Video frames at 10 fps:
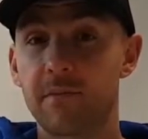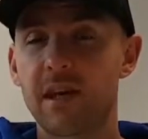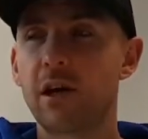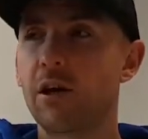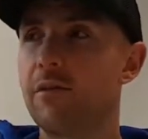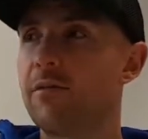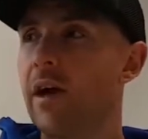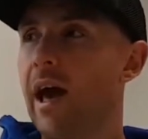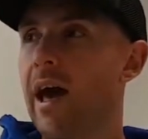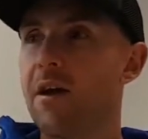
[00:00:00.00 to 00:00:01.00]
Think of
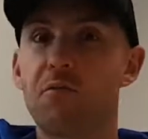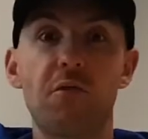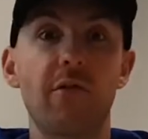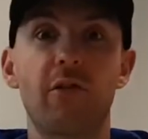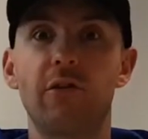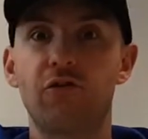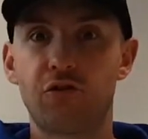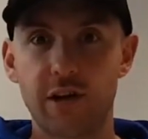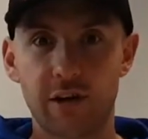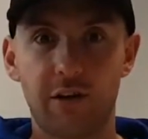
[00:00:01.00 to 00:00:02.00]
a river of
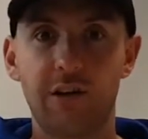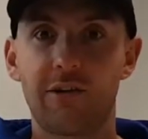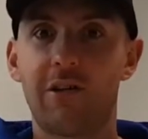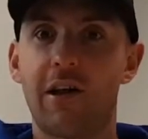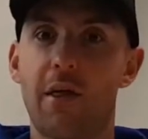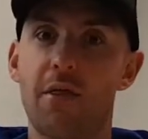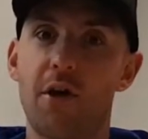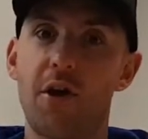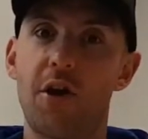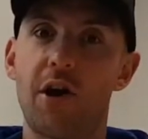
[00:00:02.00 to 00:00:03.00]
treacle rather
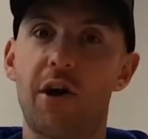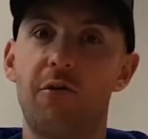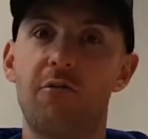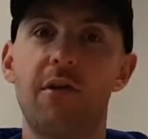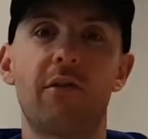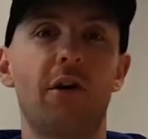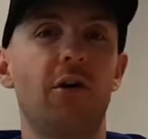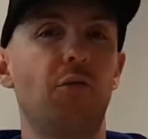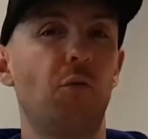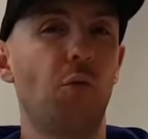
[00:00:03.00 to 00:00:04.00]
than a river
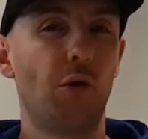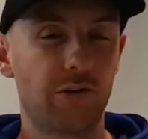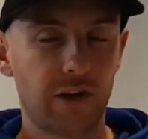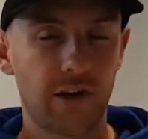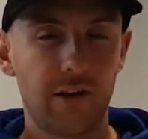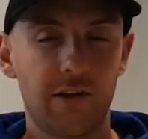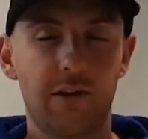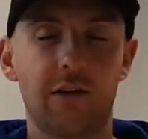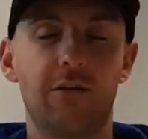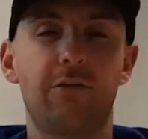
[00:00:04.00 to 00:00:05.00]
of water.
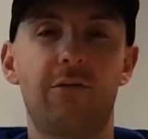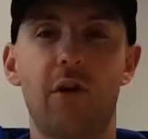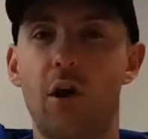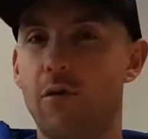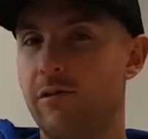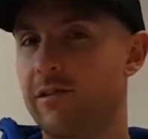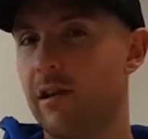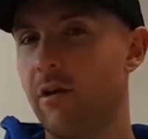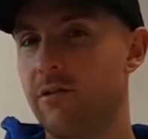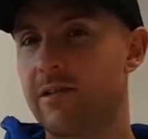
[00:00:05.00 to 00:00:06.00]
The flow
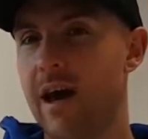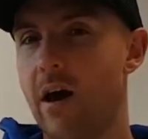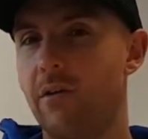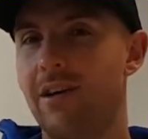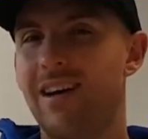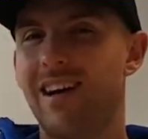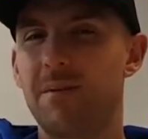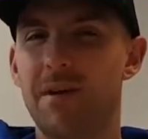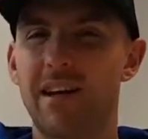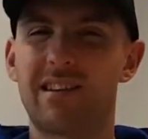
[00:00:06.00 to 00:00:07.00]
slows down and
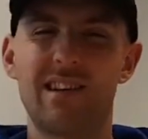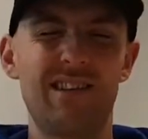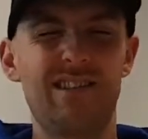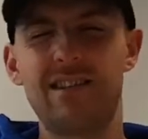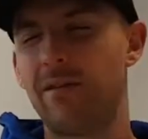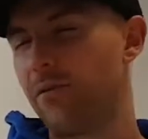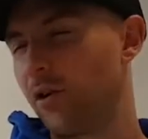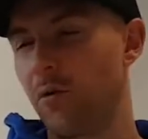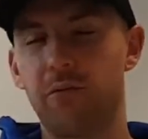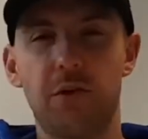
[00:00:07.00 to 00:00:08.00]
it makes it
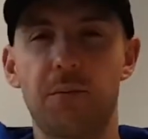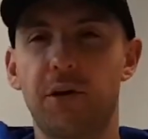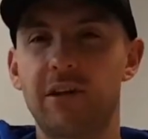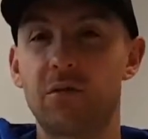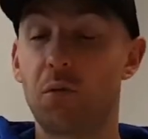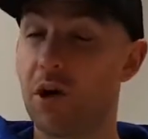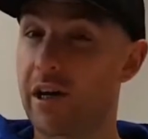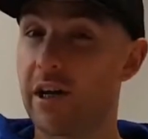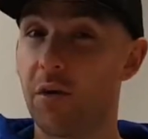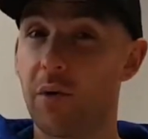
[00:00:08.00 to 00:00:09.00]
difficult for the body to
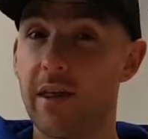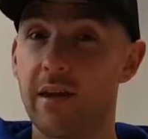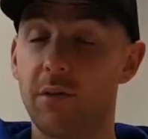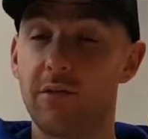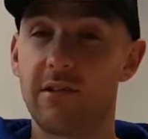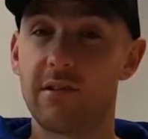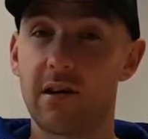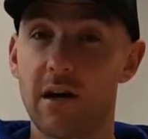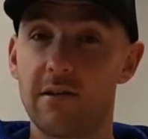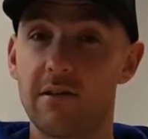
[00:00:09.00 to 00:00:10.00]
work in the way that it was
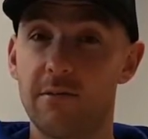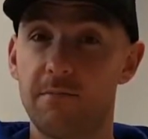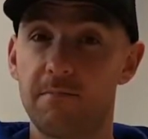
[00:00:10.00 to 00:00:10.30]
designed to.